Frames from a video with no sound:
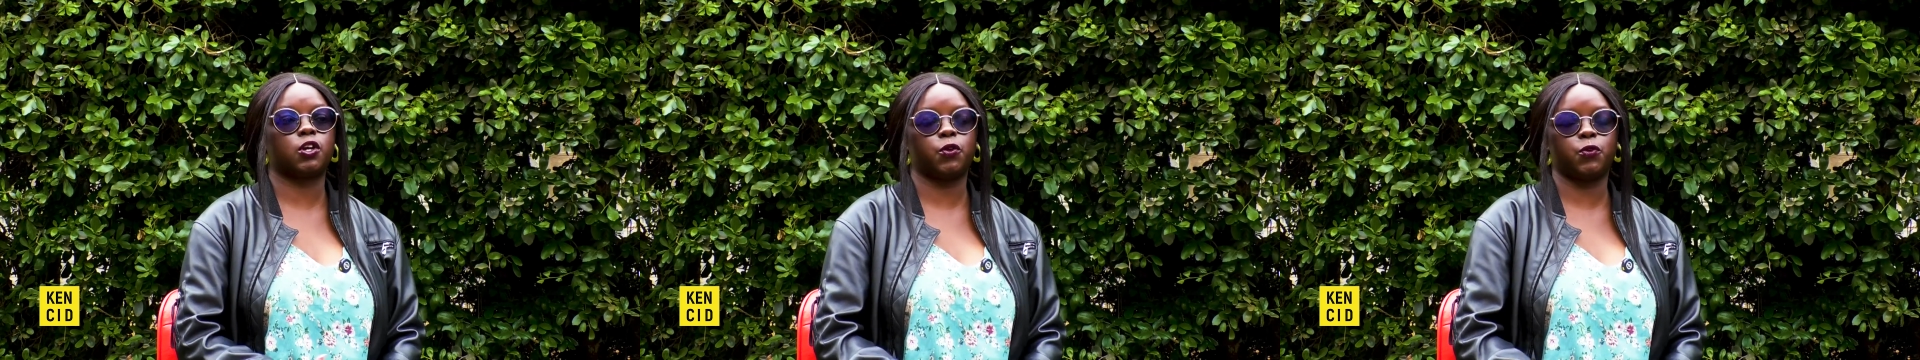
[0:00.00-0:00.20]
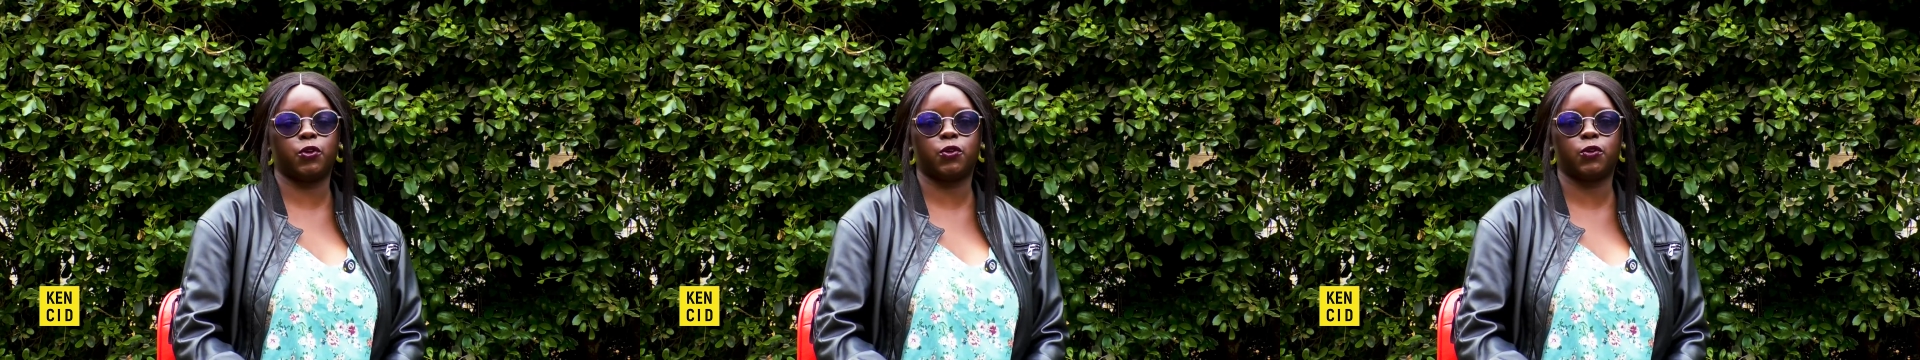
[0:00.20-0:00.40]

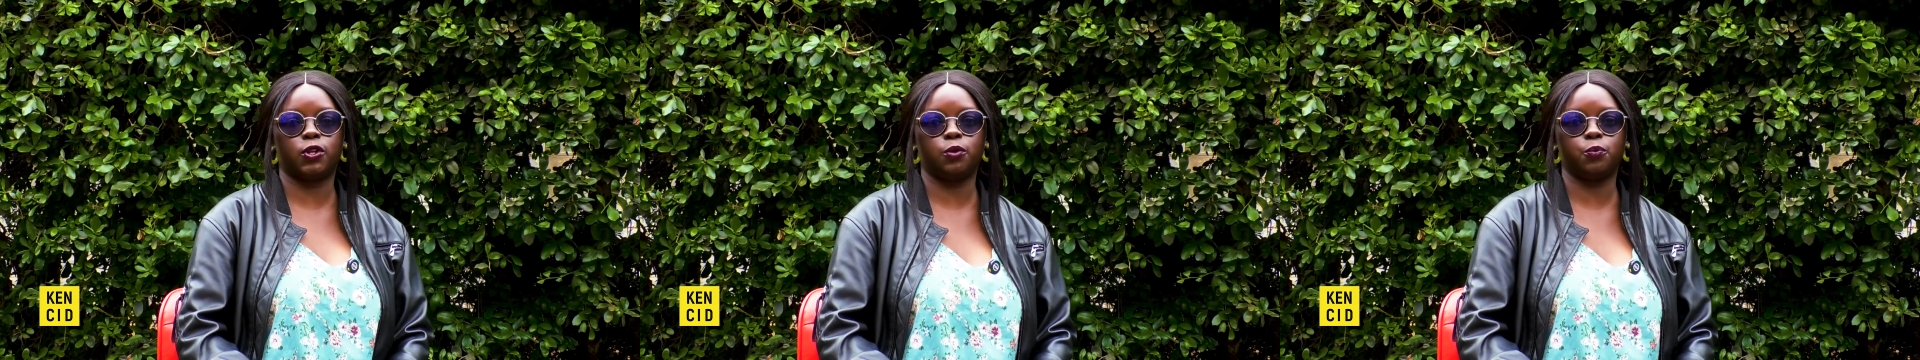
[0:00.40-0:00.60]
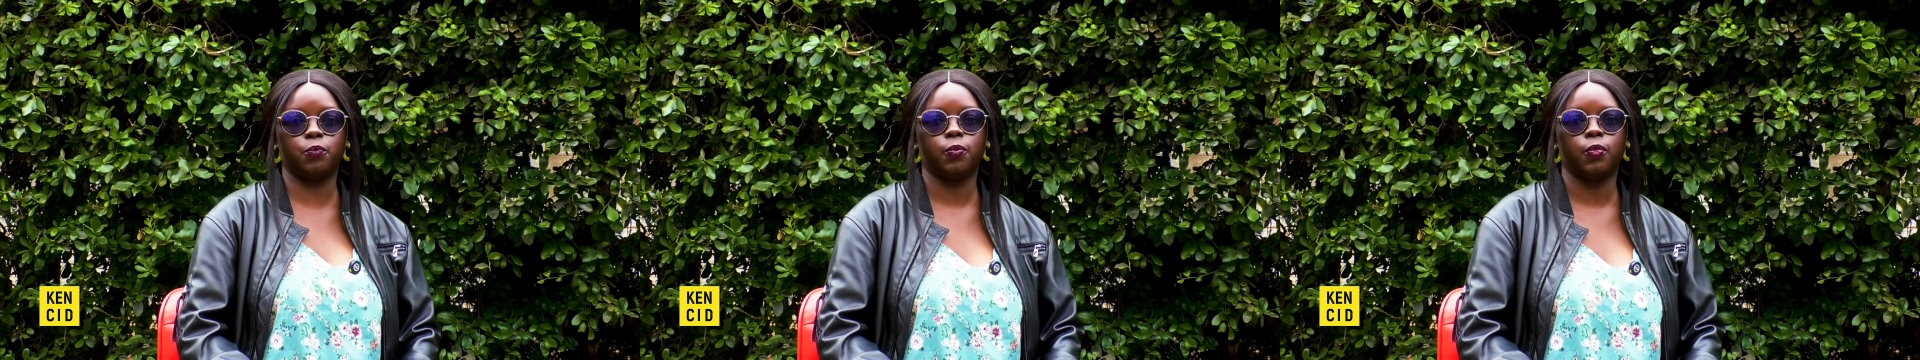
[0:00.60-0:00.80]

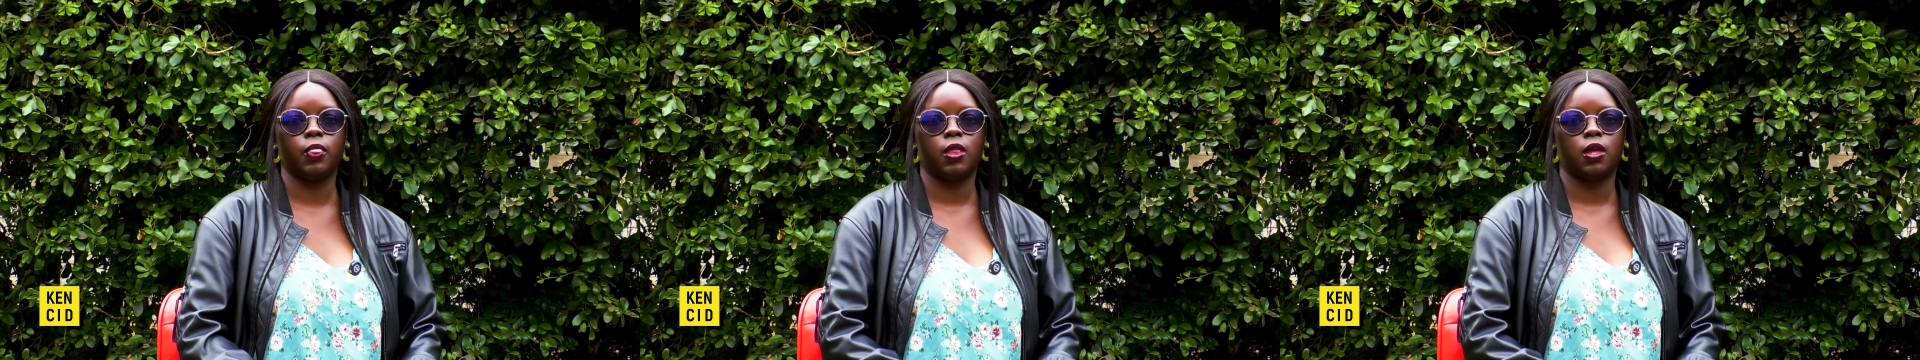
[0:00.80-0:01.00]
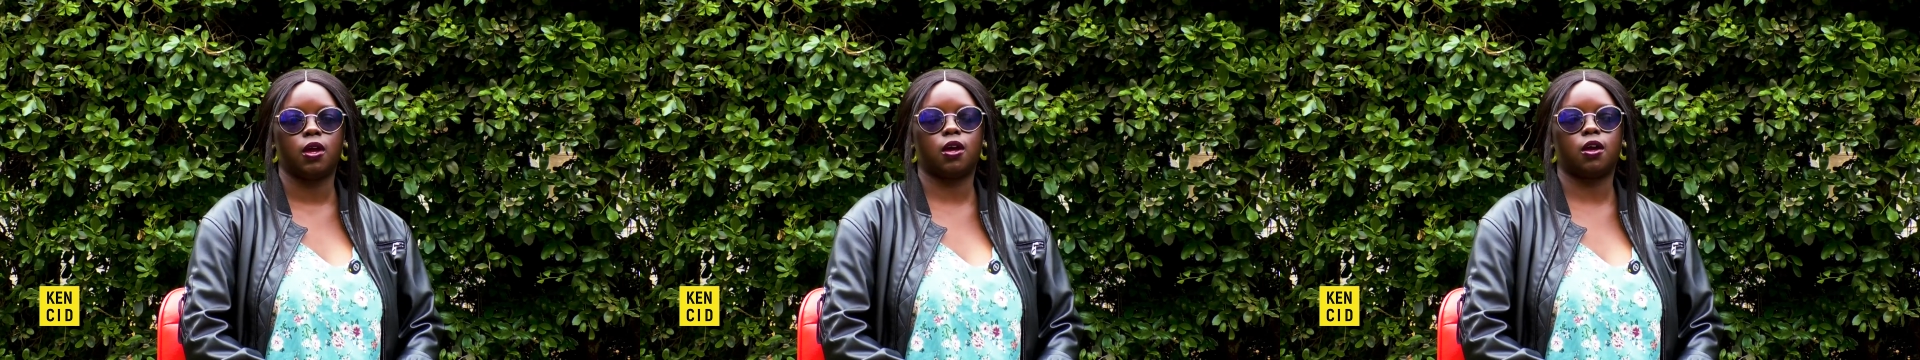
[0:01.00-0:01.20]
curriculum
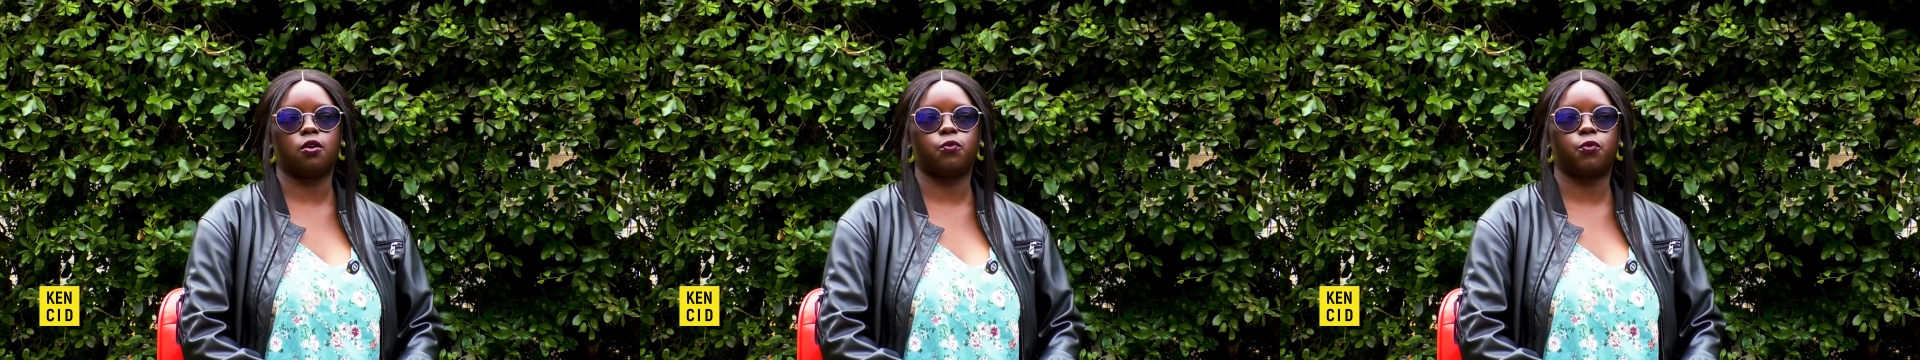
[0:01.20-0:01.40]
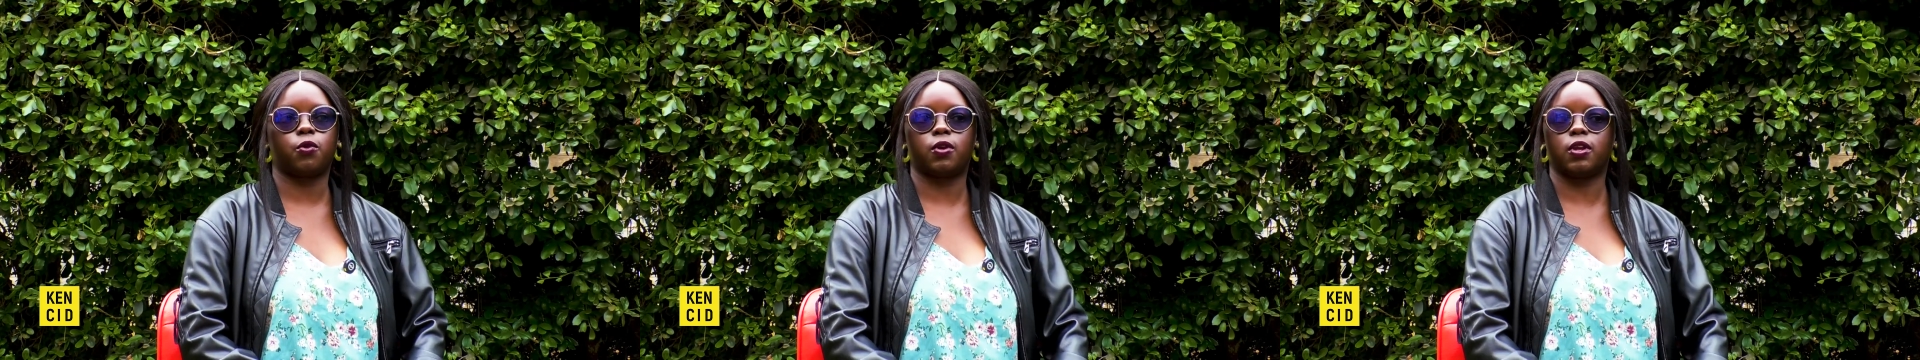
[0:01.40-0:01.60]

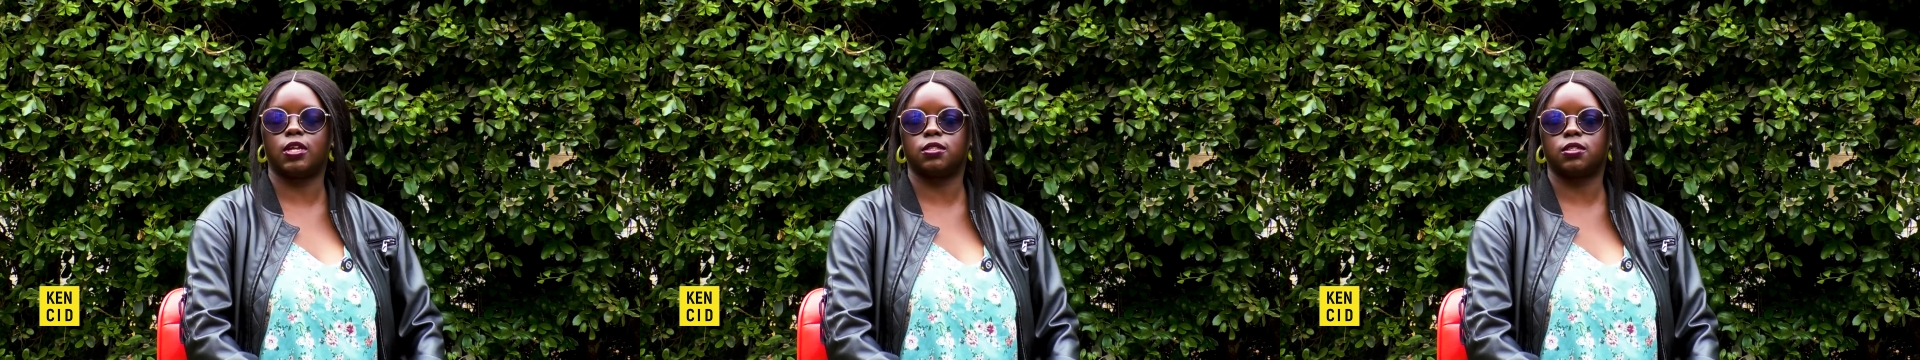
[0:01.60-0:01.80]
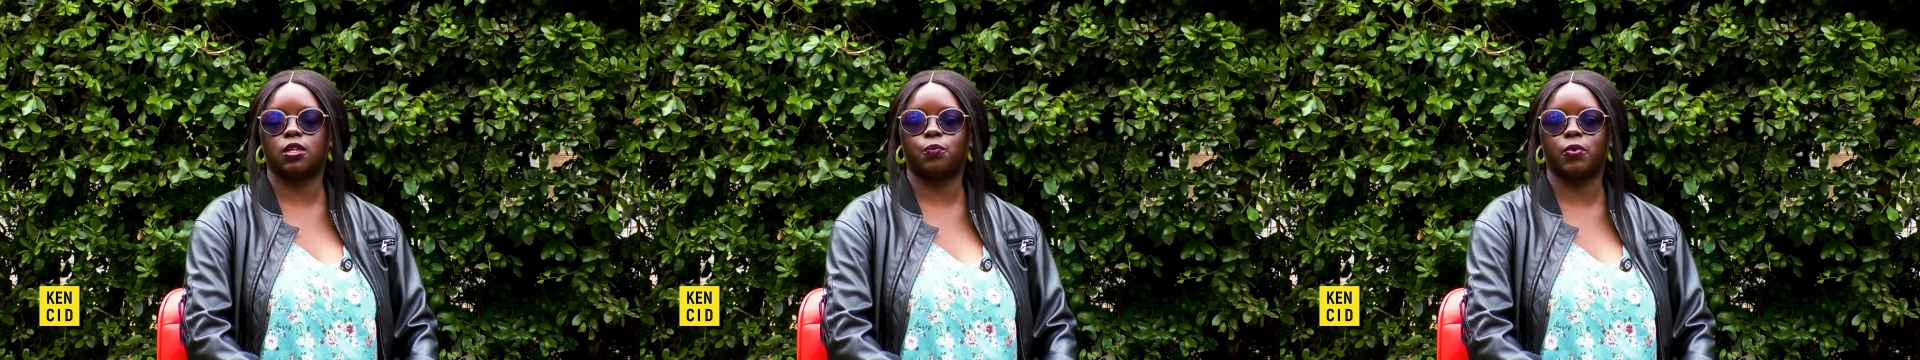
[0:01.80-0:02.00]
for
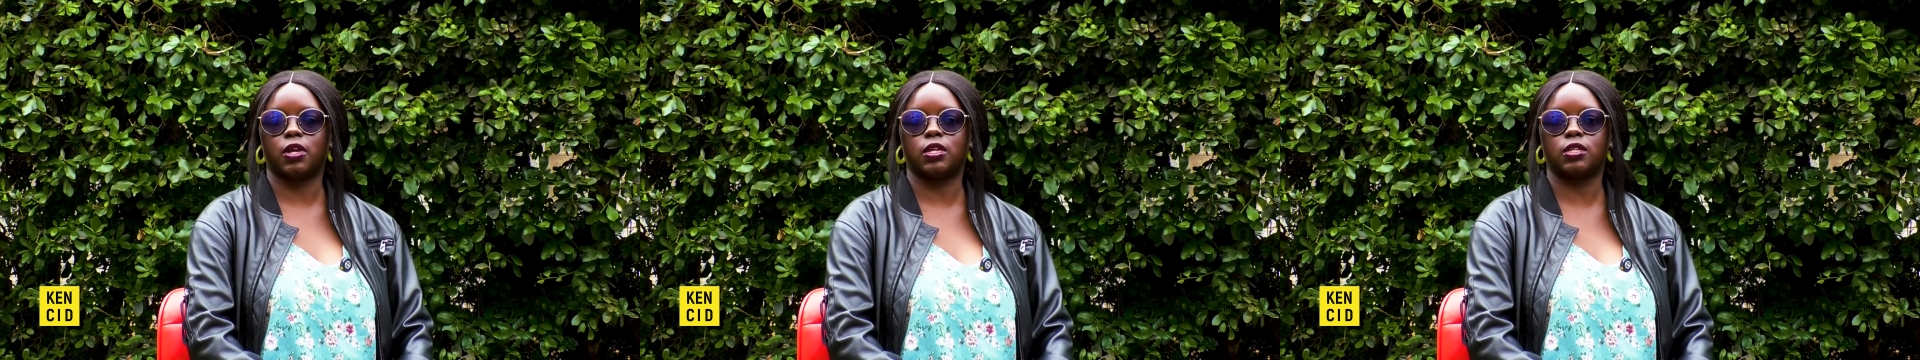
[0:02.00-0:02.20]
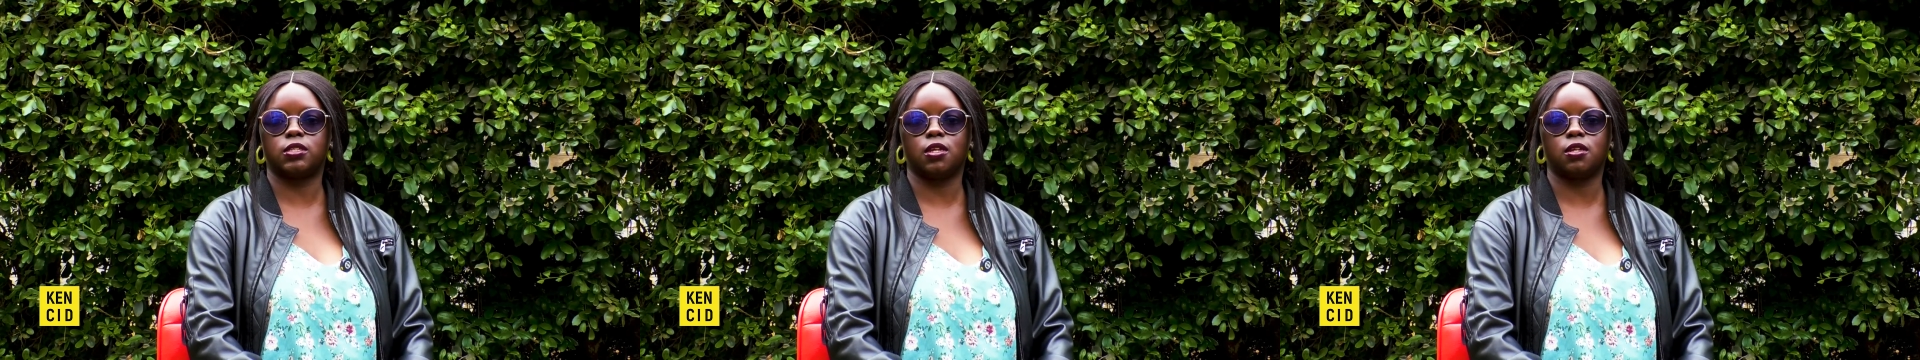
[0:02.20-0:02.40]
landscape
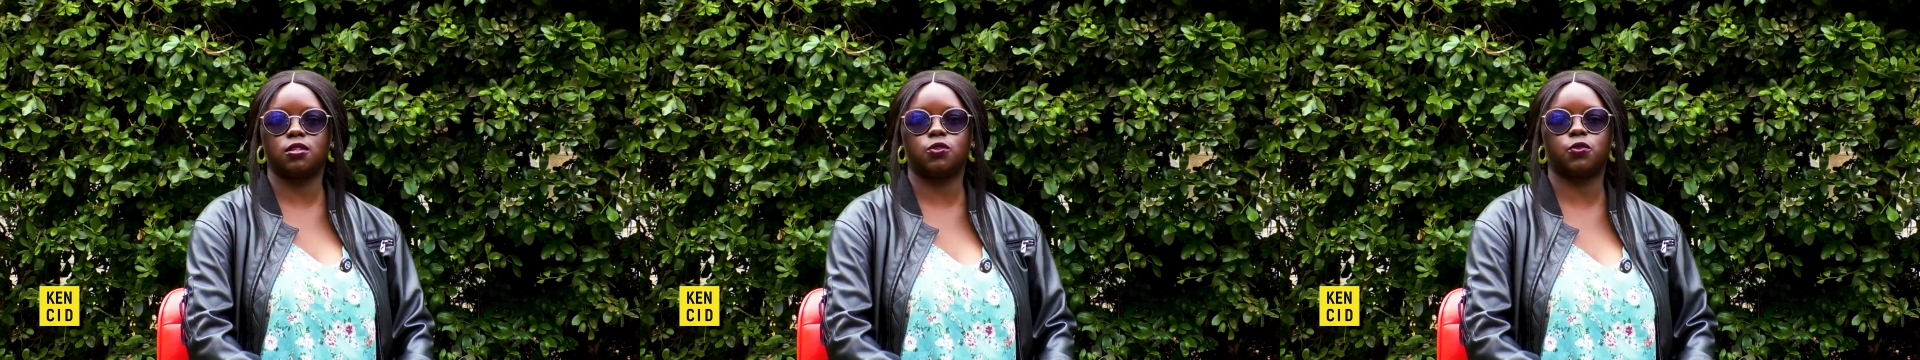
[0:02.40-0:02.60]
architects,